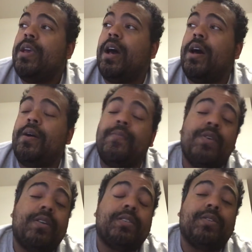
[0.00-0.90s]
You
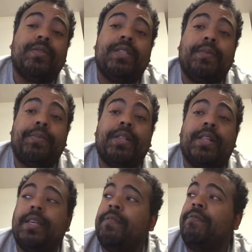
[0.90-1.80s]
also typically
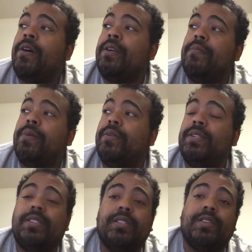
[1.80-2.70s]
get volume
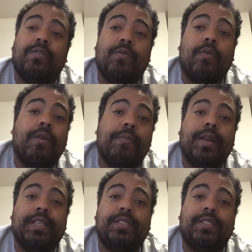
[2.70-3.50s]
bonuses and award money.